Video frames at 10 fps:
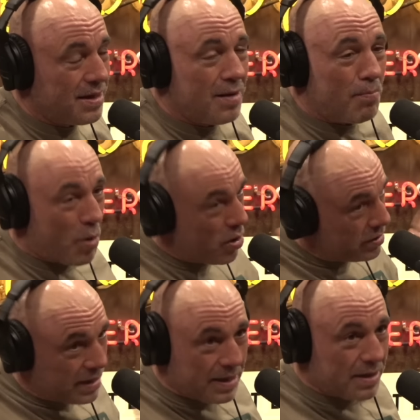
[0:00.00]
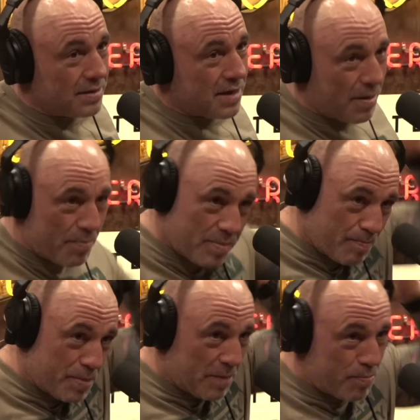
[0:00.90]
balding. He's got a
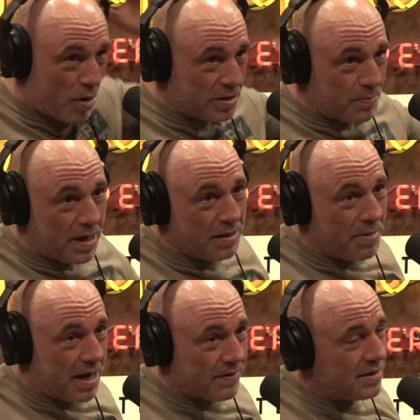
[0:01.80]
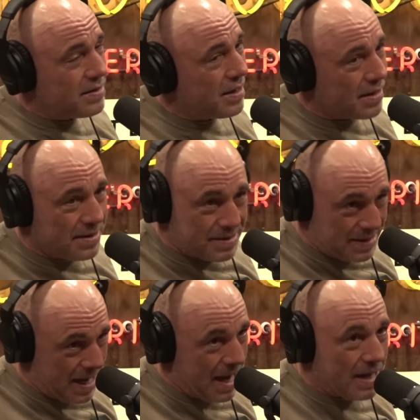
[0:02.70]
big bald spot in the back. He's like, it's
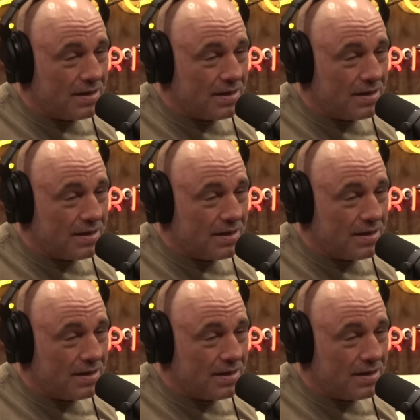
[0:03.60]
sad.